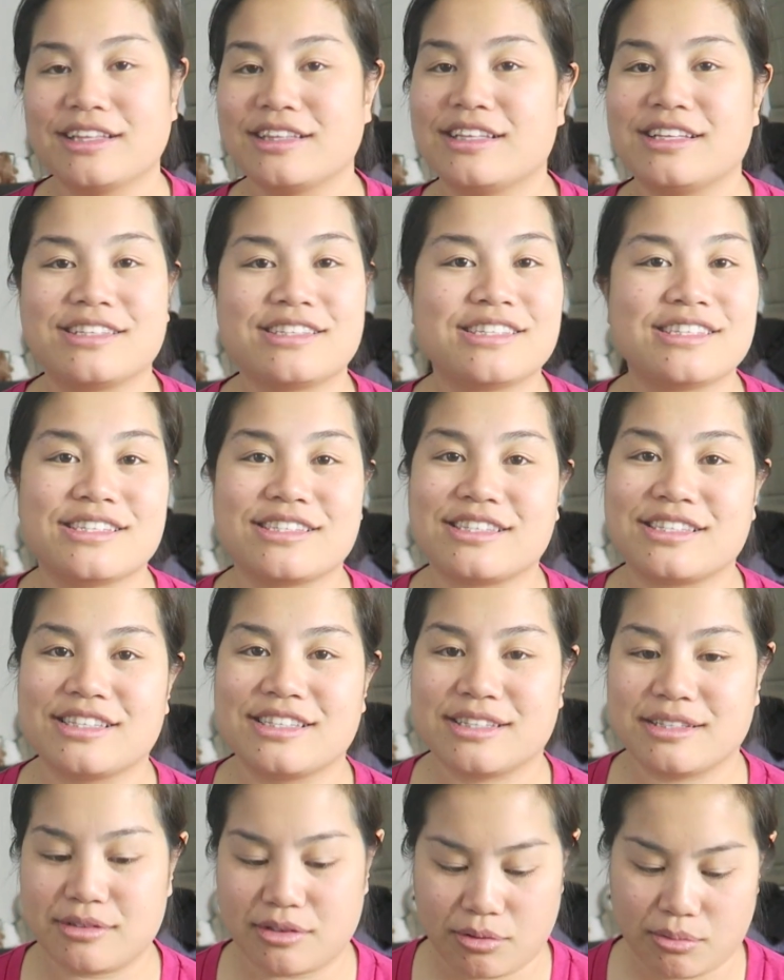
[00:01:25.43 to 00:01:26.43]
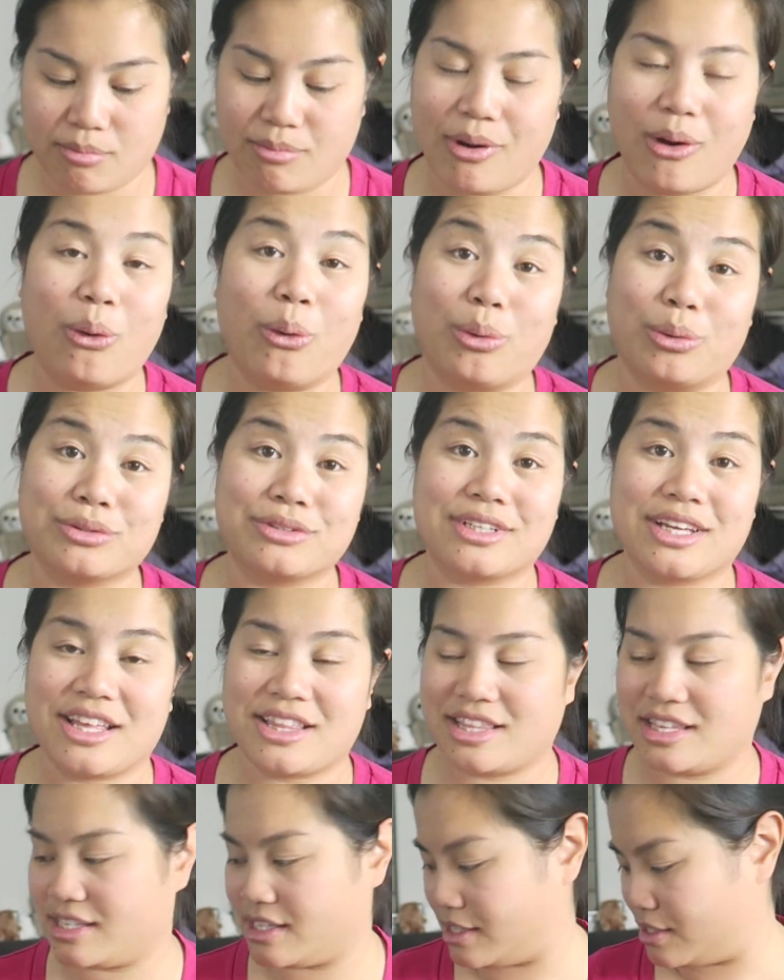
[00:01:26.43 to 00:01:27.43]
This is old.
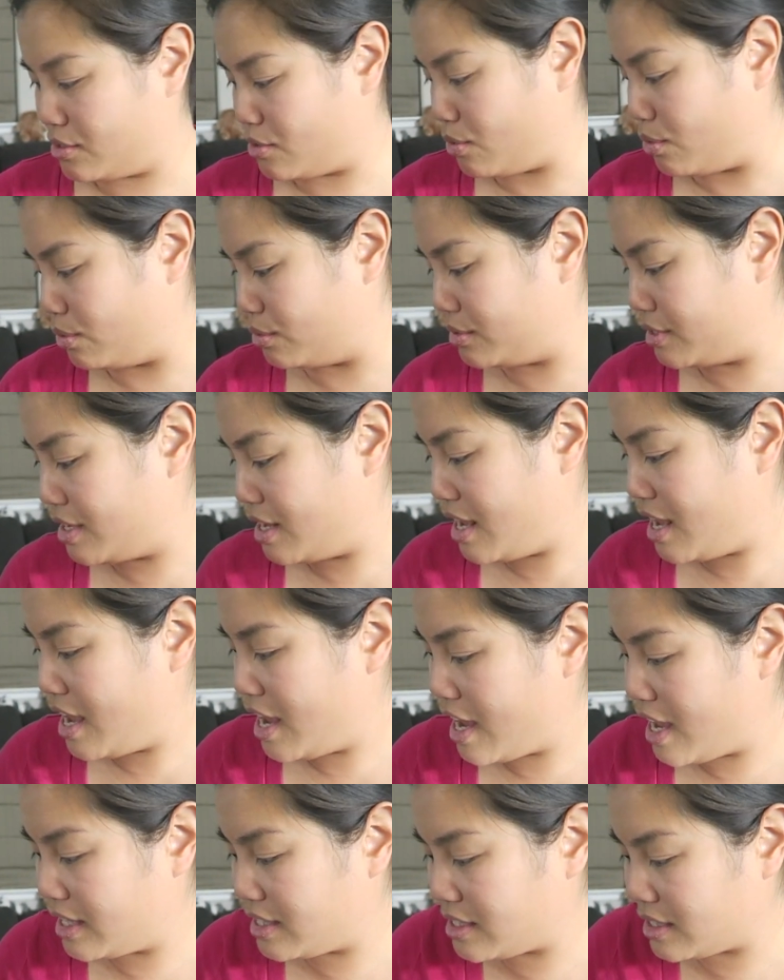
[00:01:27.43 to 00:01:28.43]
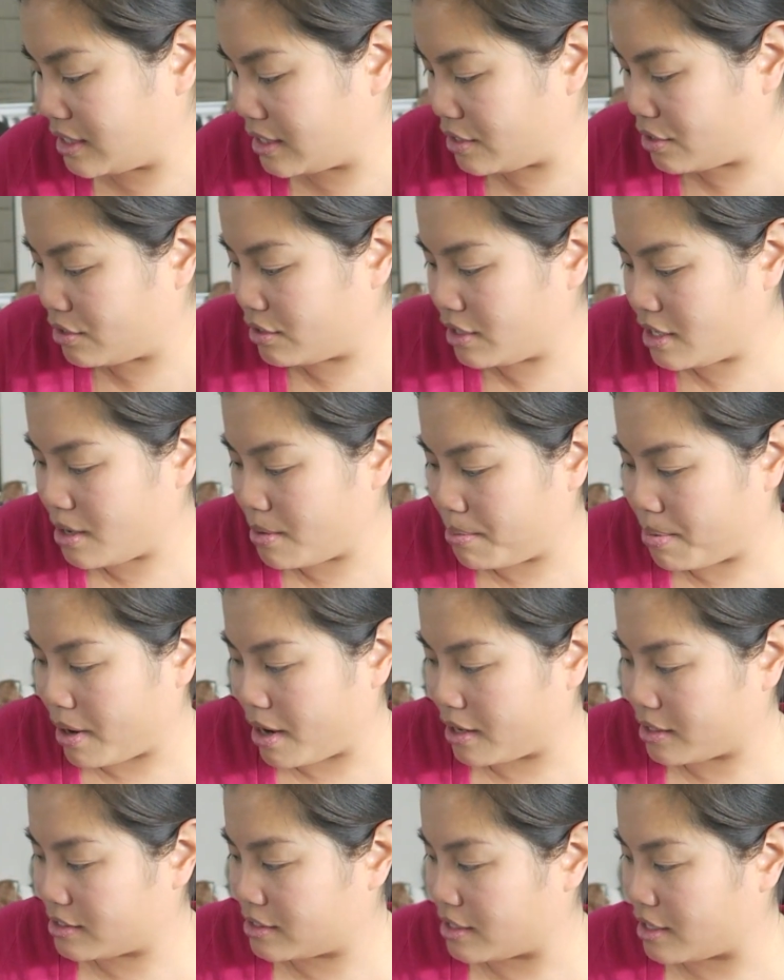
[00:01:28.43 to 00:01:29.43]
This is old. It's literally a
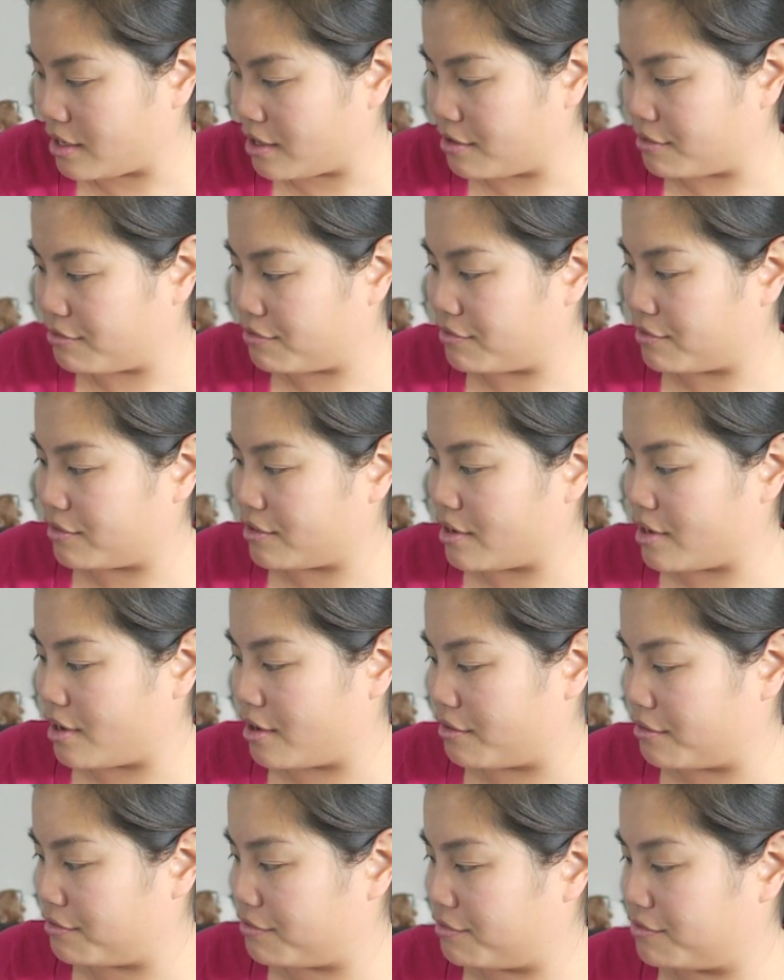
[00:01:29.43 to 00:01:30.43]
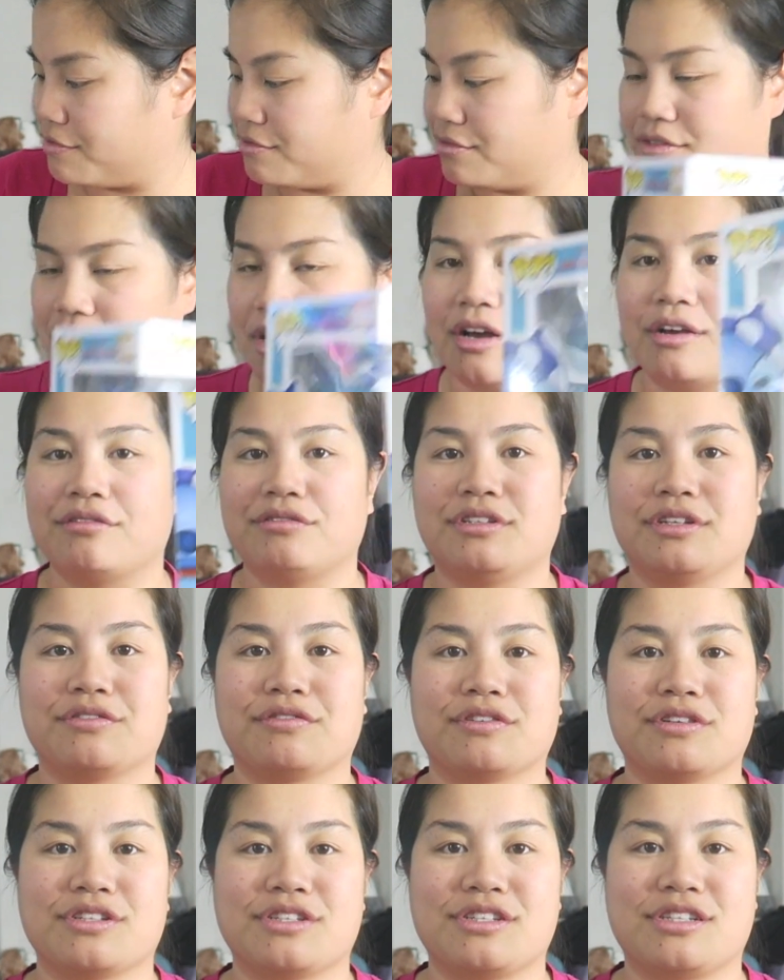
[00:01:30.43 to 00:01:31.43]
box of, of of
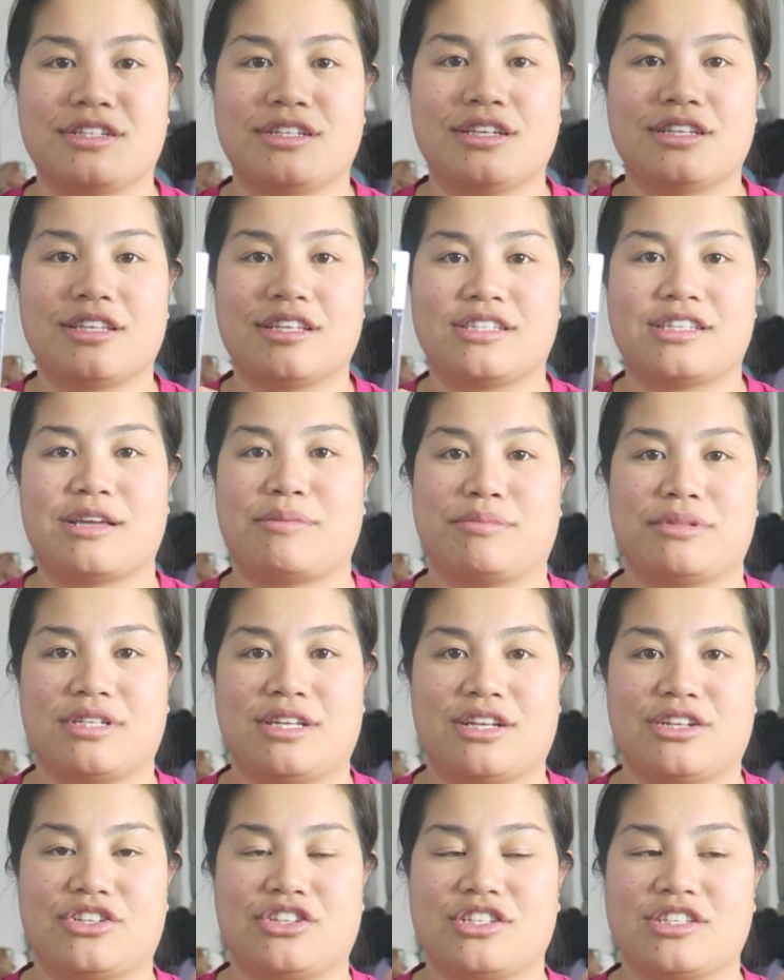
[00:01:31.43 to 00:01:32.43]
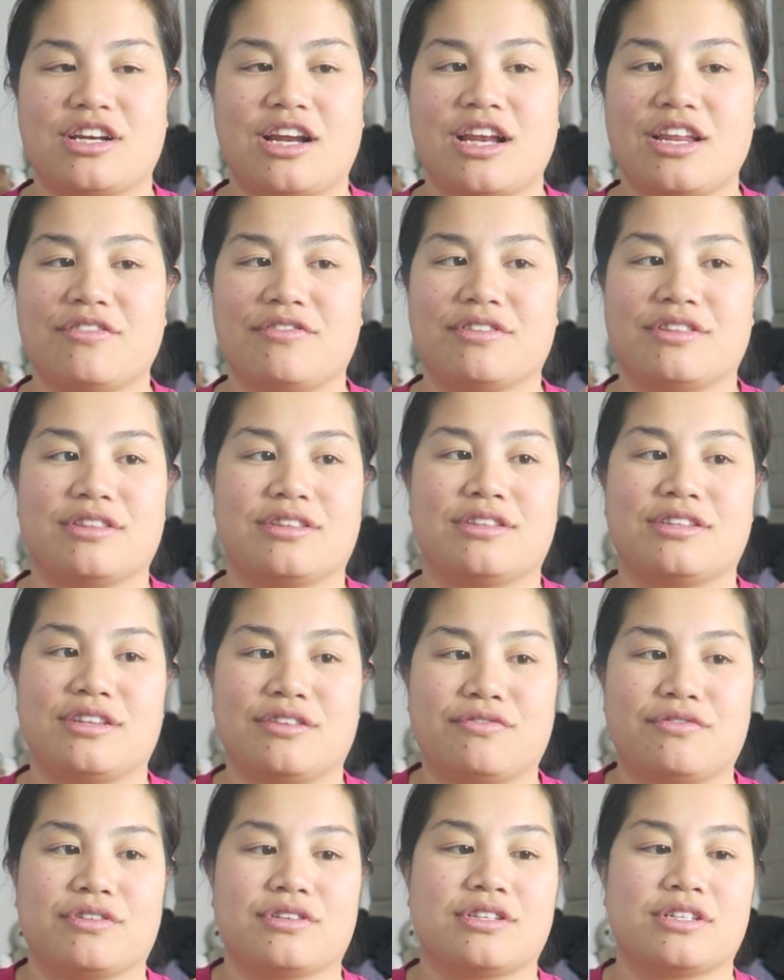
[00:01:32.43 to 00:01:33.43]
different the same stitch. It's not even
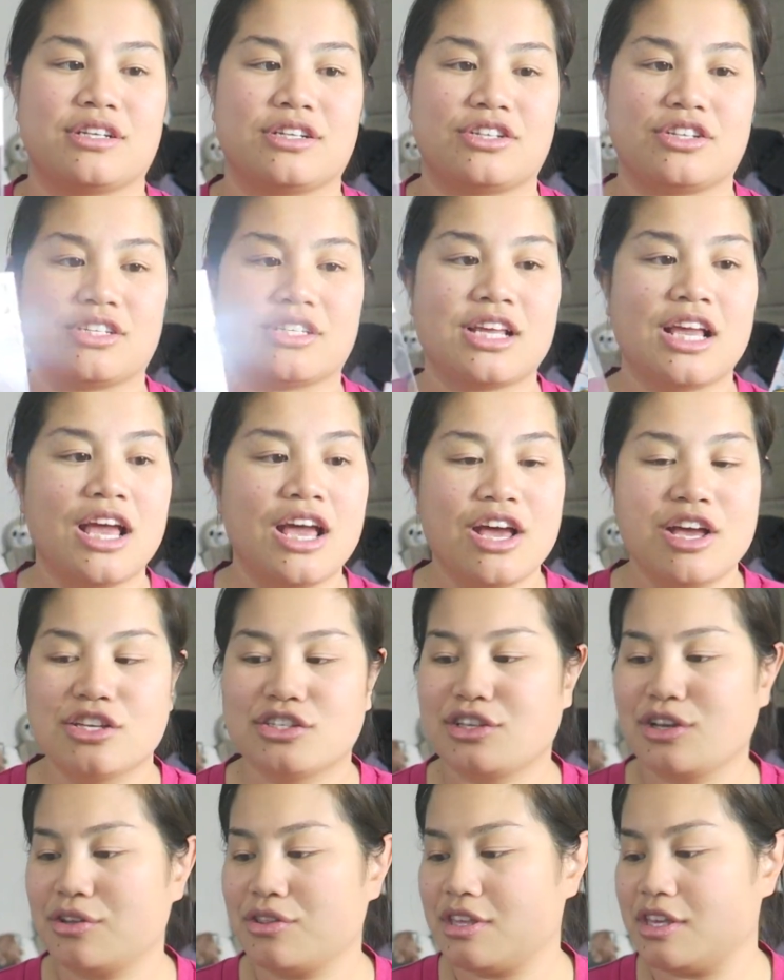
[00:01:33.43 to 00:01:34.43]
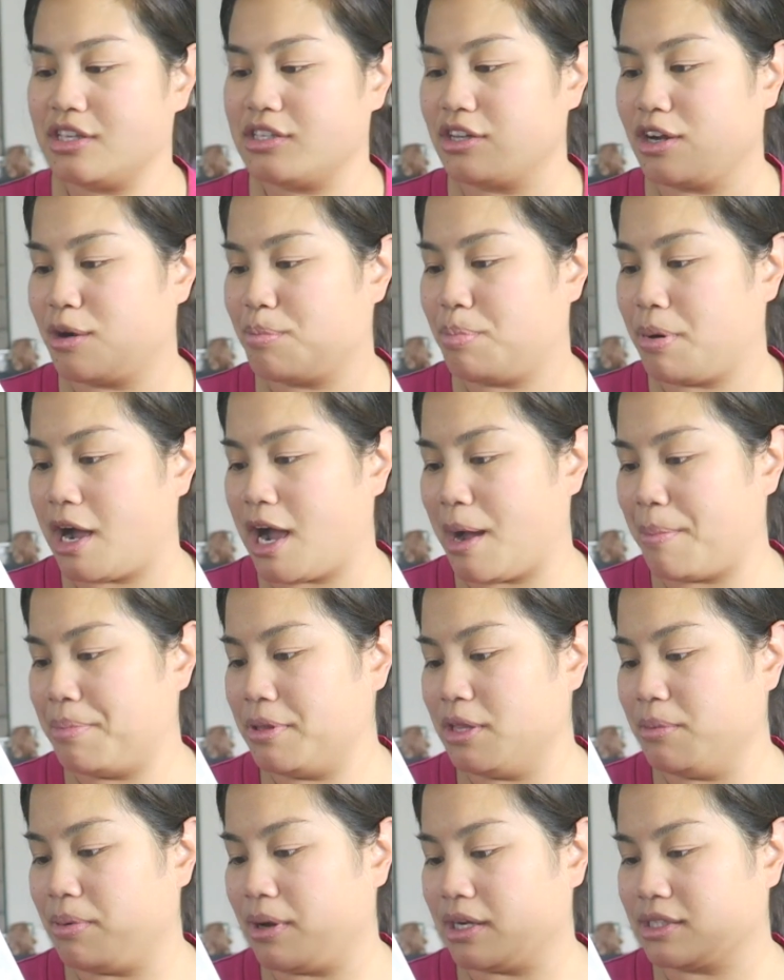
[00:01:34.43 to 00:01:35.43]
different stitches. So these are pop
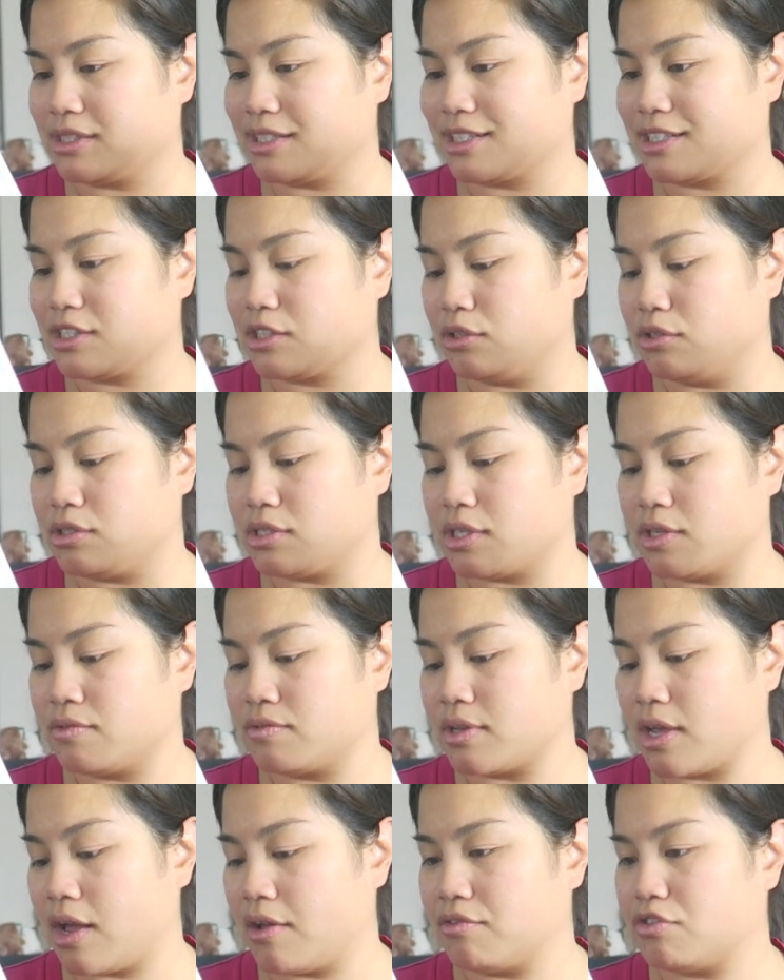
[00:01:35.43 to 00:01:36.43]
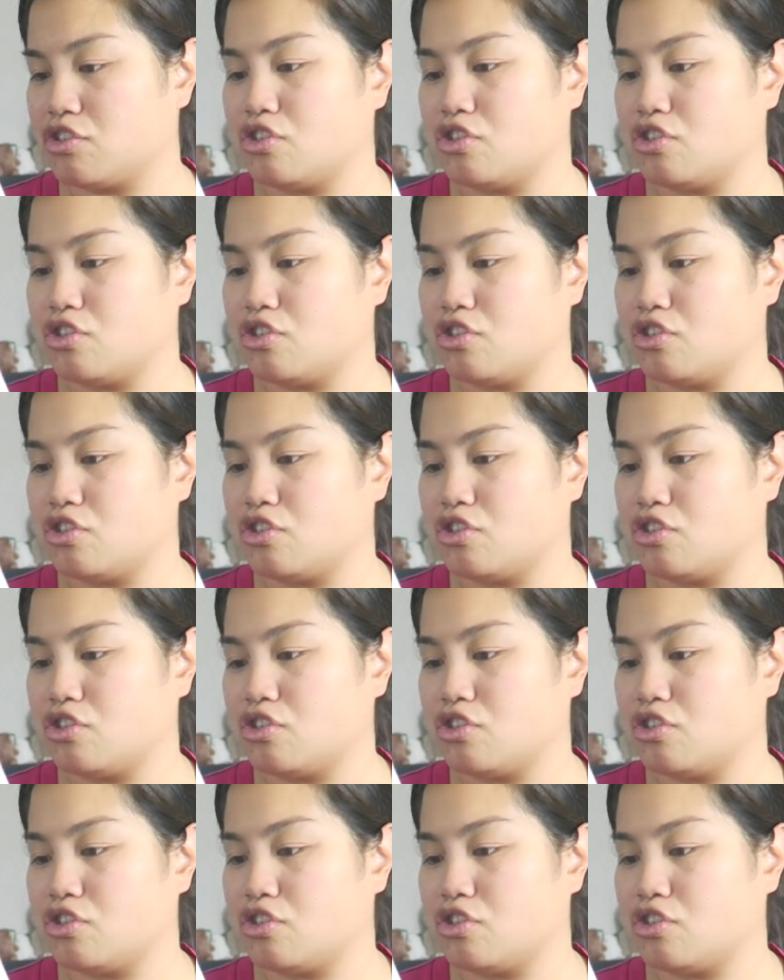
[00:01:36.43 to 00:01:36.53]
in the box exclusives of